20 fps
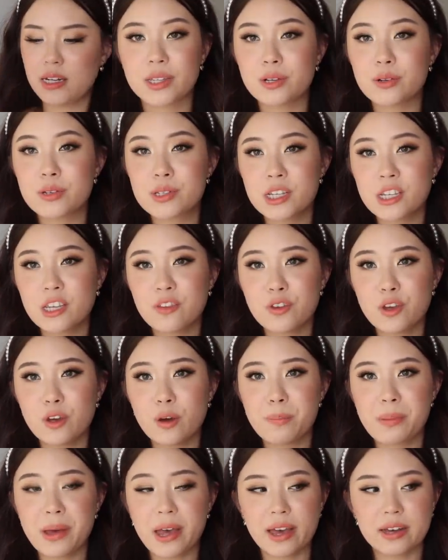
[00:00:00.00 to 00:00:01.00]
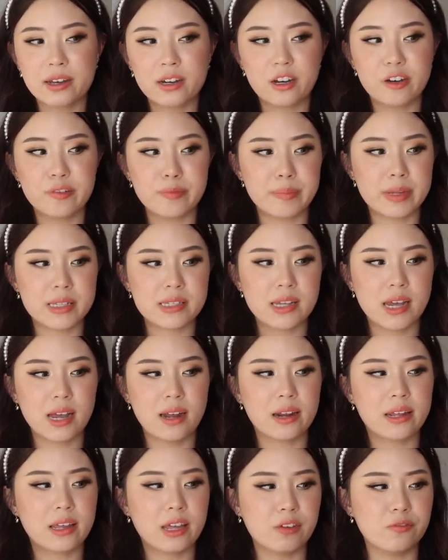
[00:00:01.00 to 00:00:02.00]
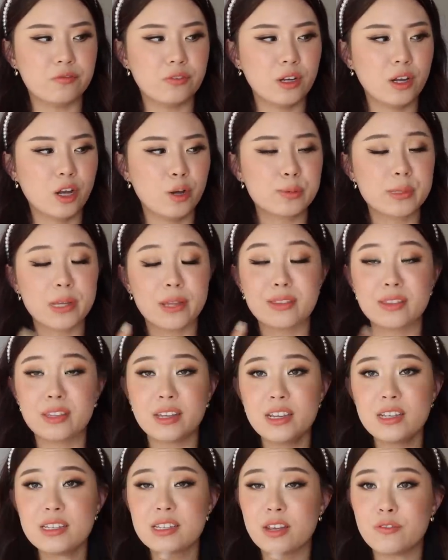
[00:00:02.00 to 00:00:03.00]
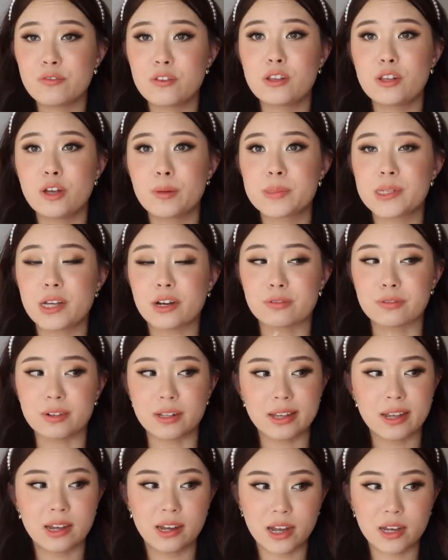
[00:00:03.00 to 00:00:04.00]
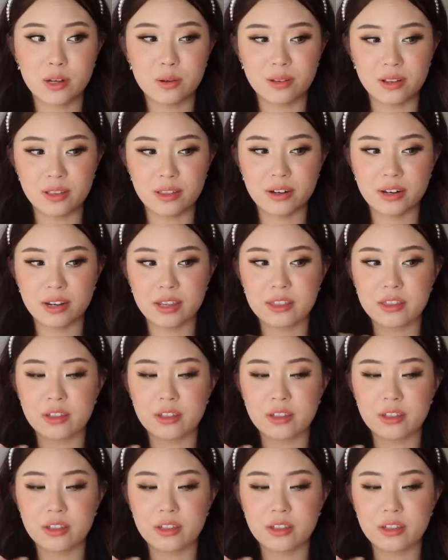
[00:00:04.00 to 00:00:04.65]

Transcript: They also give you a pack of metallic envelopes, and these envelopes are really high quality.